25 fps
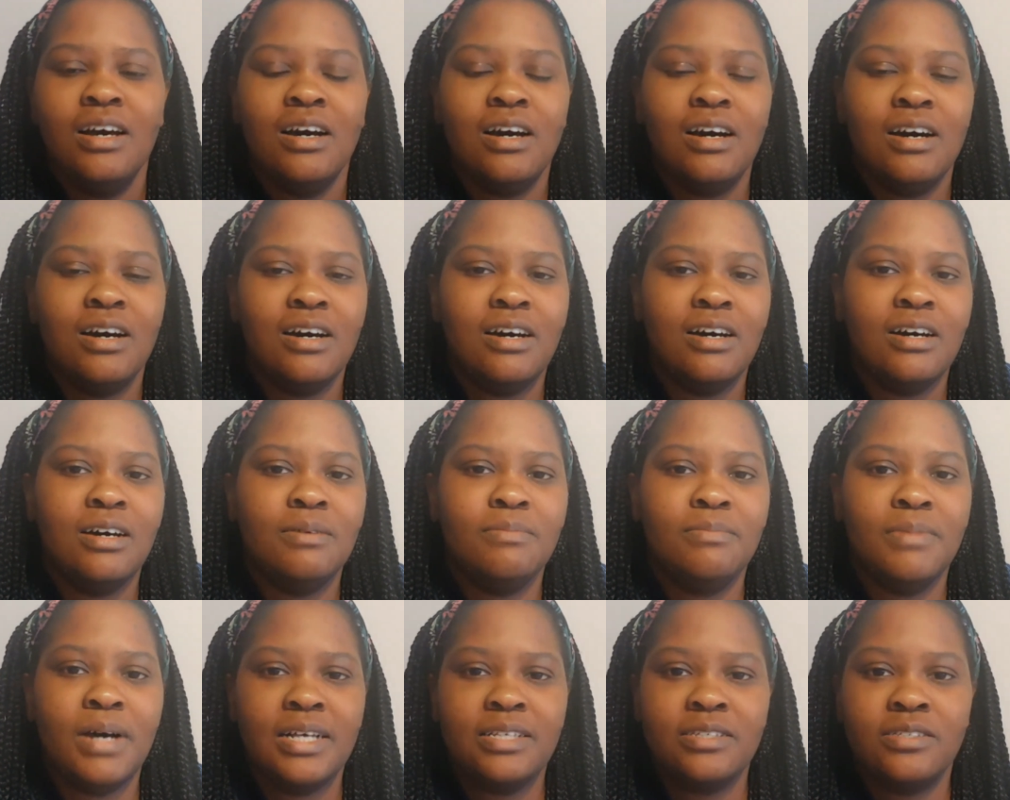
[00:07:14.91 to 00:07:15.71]

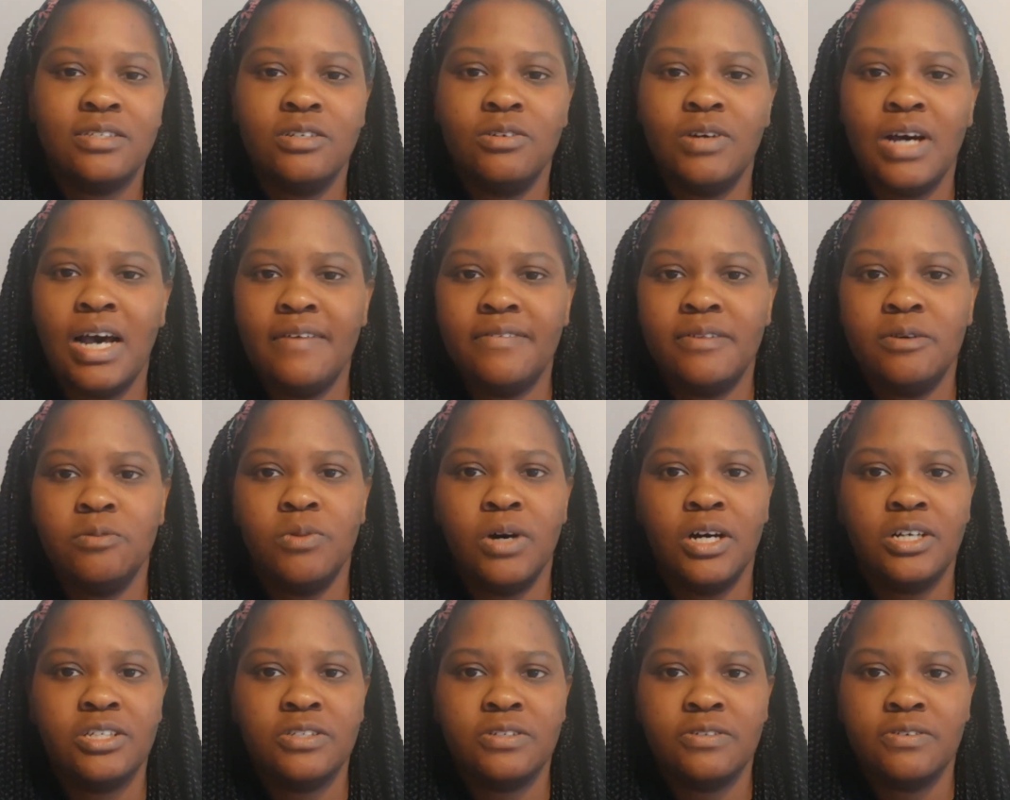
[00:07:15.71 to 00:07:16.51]
I still have them
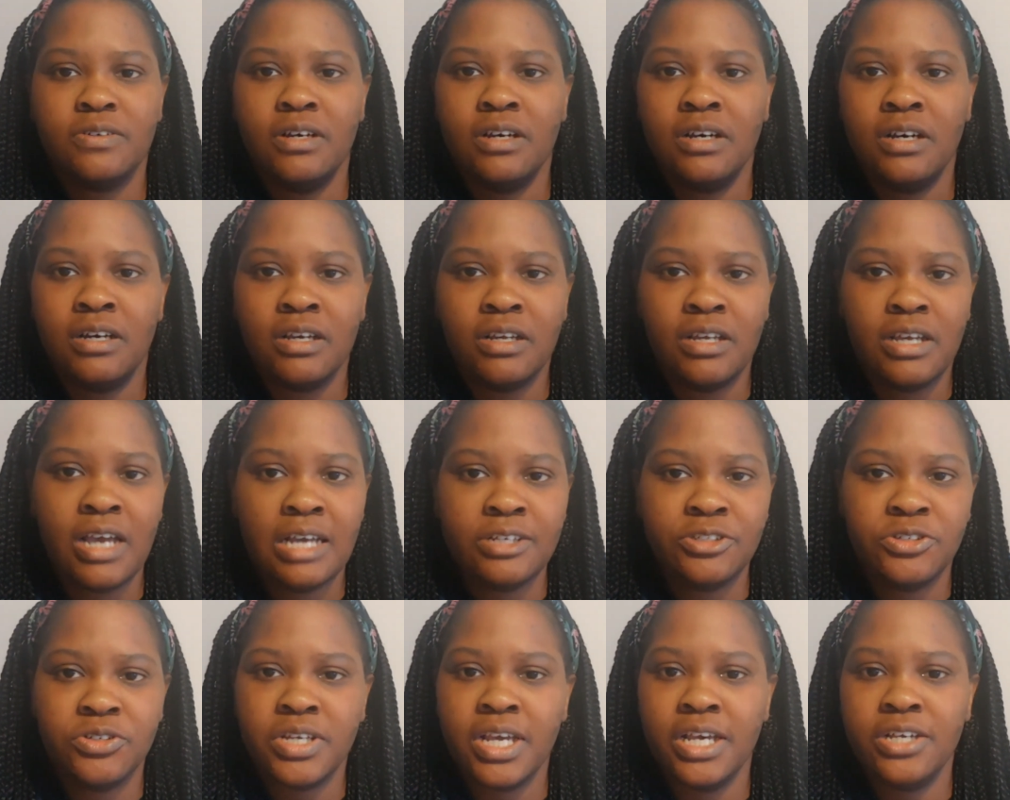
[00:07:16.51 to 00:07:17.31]
watch
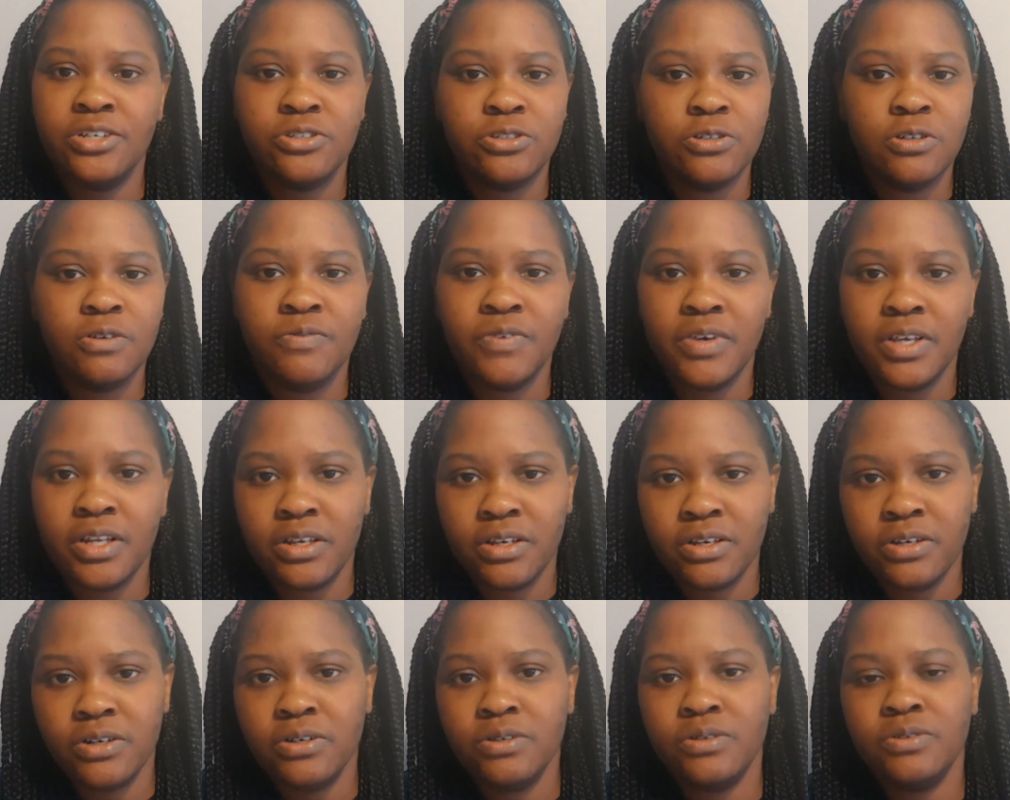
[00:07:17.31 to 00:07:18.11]
educational
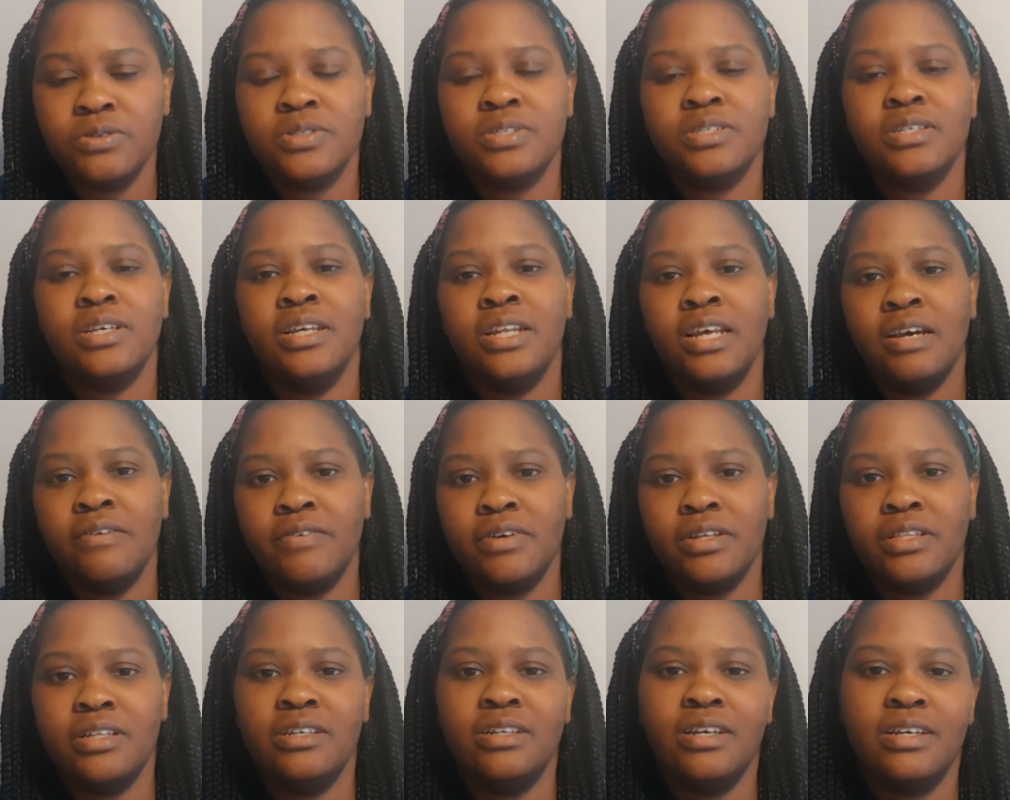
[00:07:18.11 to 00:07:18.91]
videos and
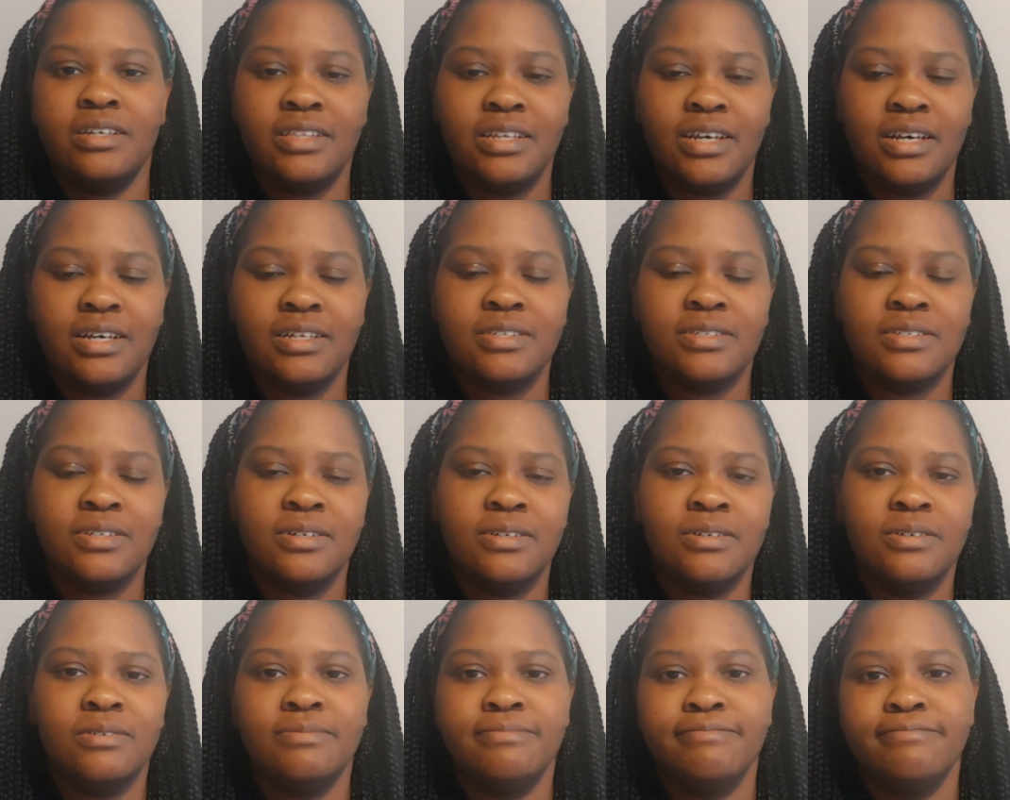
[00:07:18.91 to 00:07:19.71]
everything like that.
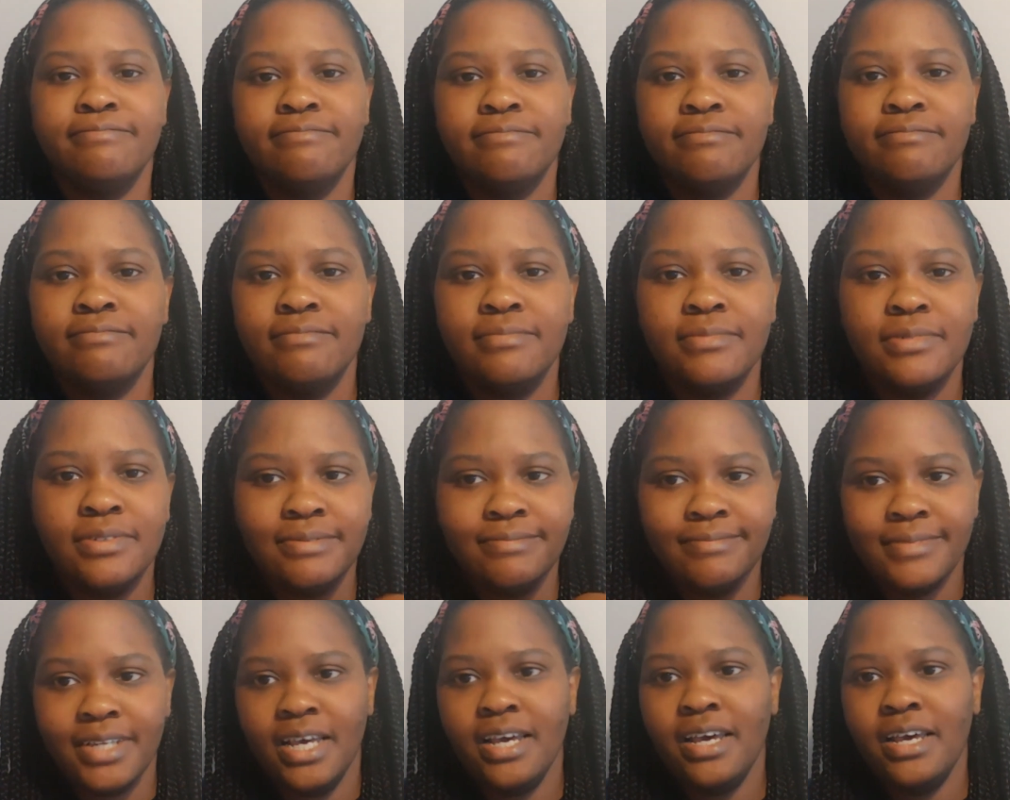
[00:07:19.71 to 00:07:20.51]
So,
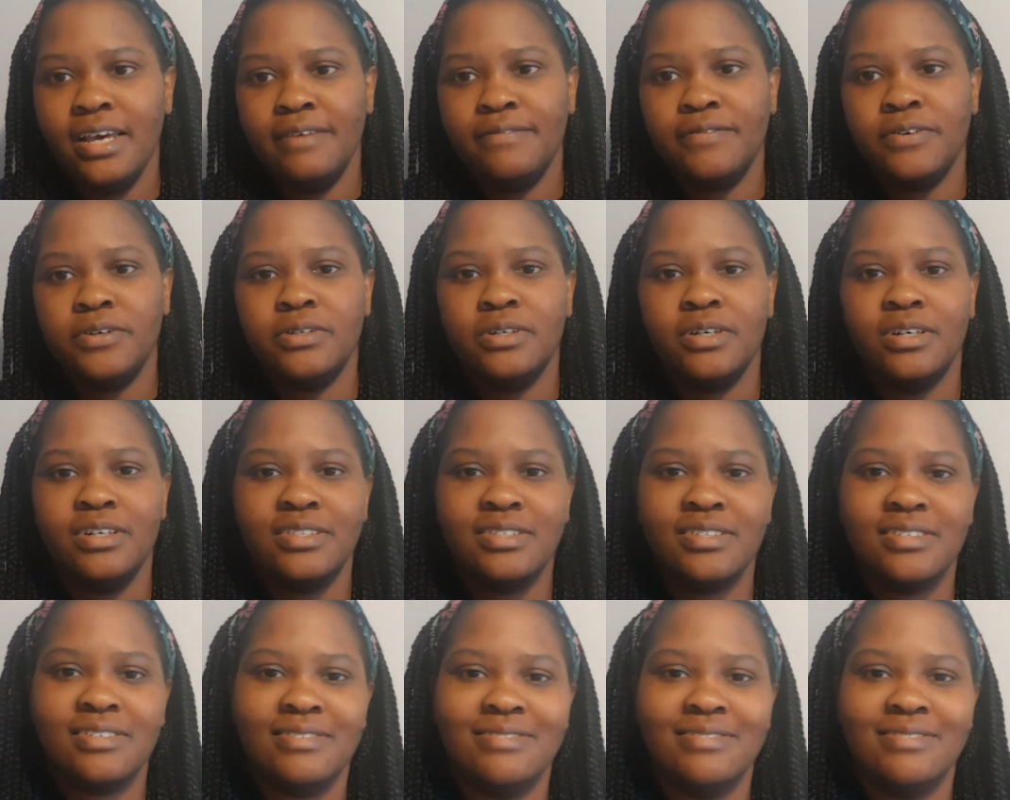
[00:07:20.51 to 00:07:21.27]
yay for adults.